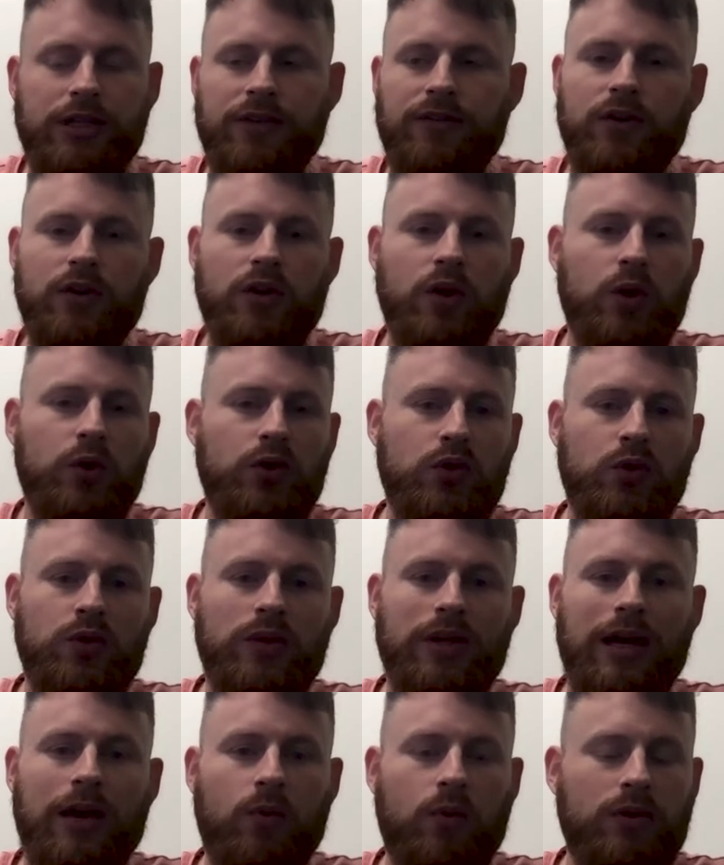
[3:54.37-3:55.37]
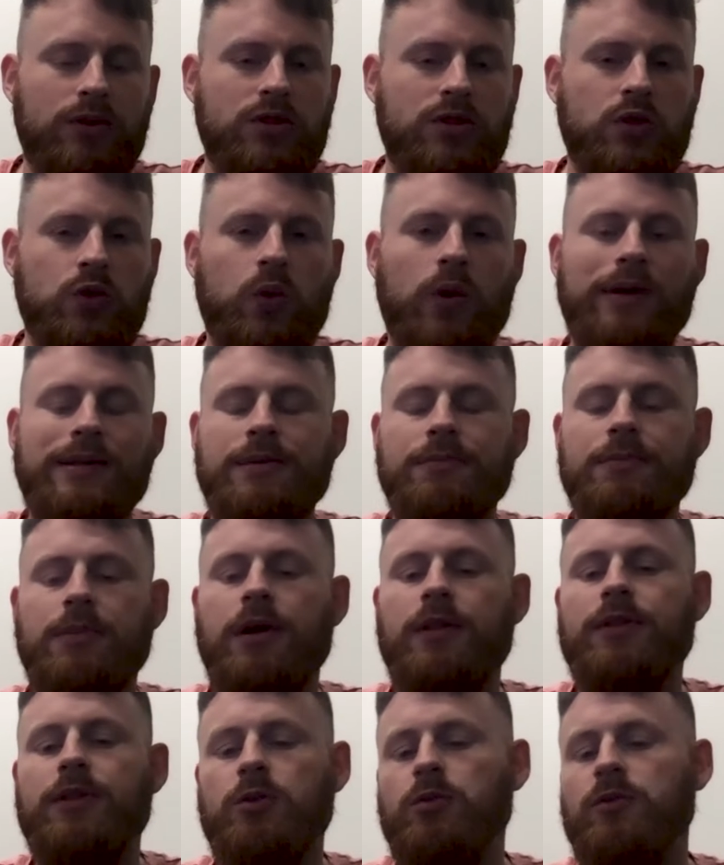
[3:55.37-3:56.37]
If you go do that once or twice a
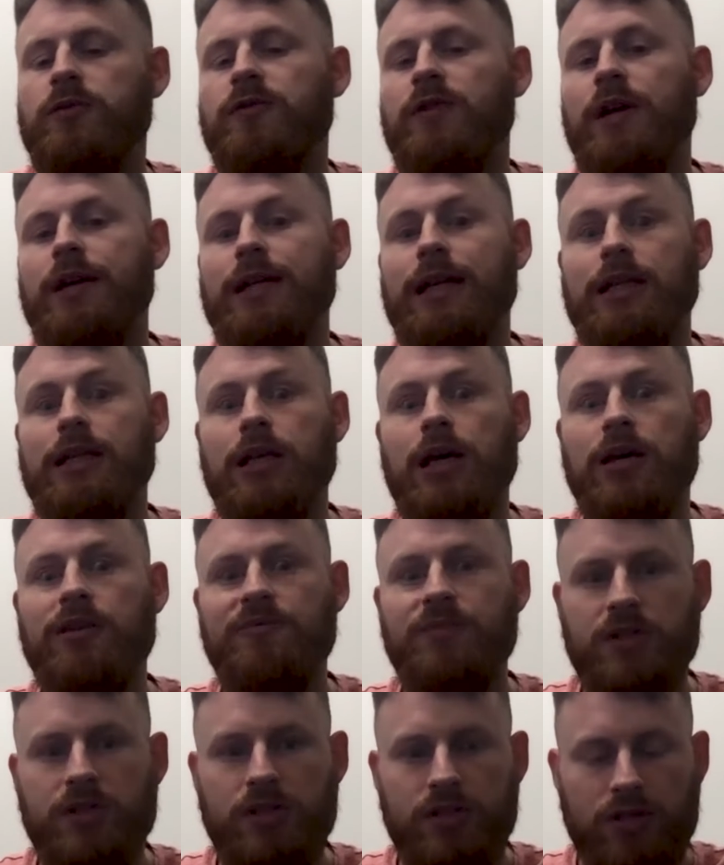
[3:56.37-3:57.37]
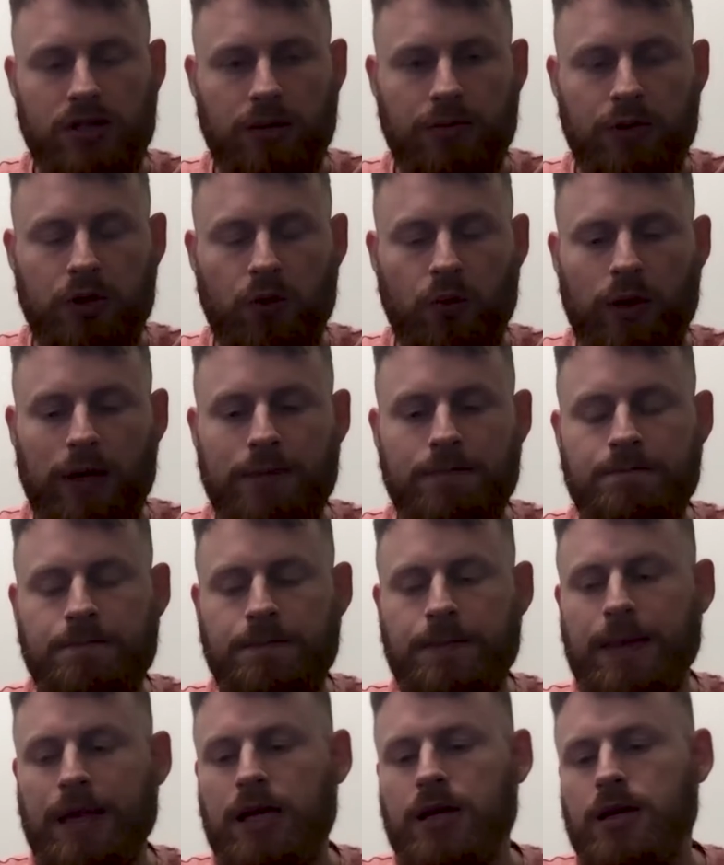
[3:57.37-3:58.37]
month, you will find a lot of business coming your way.
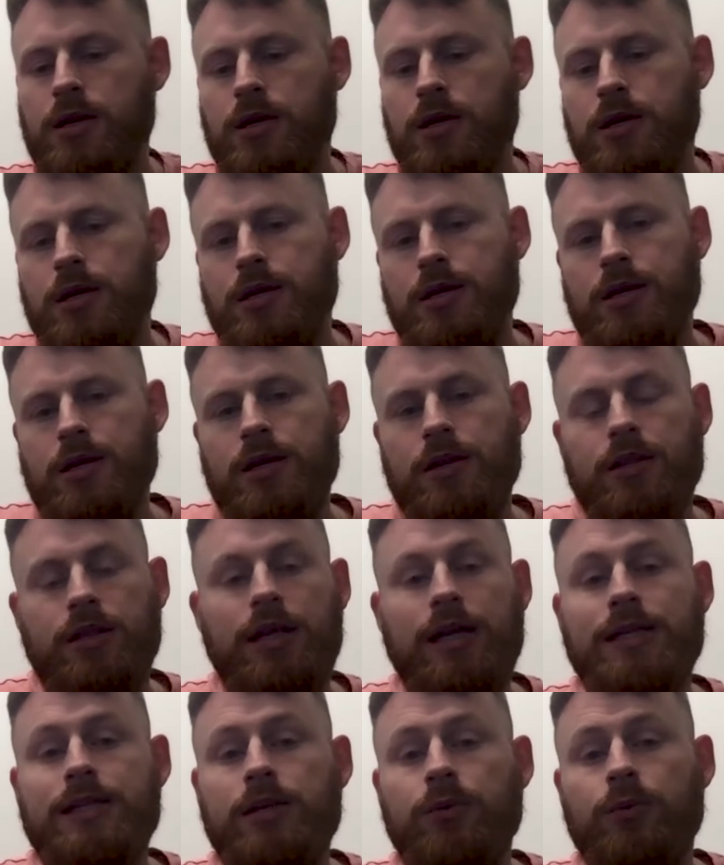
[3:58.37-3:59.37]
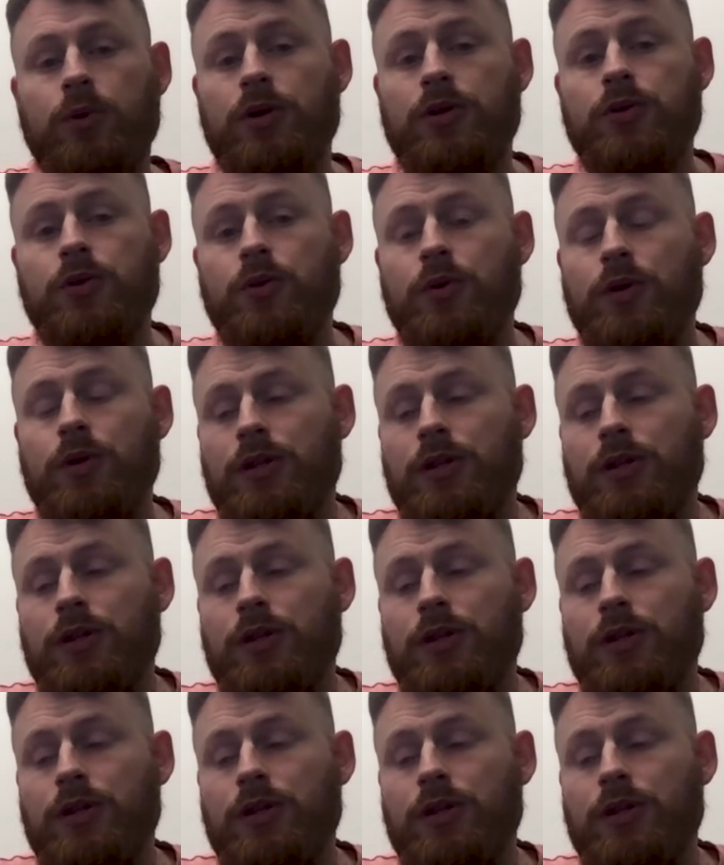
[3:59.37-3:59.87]
The next thing we want to do